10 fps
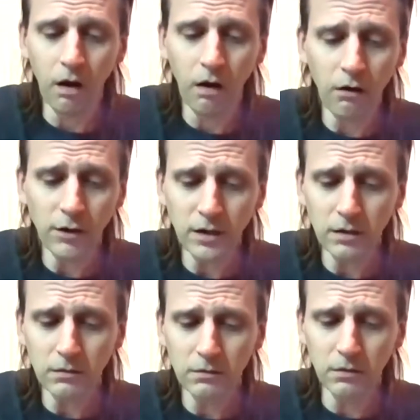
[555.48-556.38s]

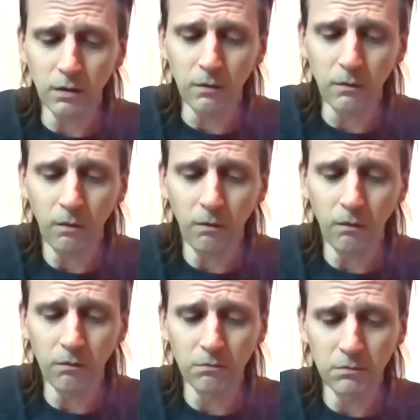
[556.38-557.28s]
Artie, go
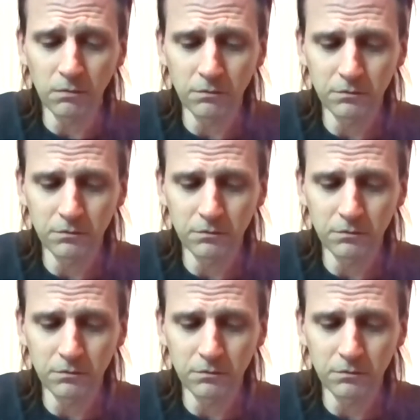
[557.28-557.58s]
home.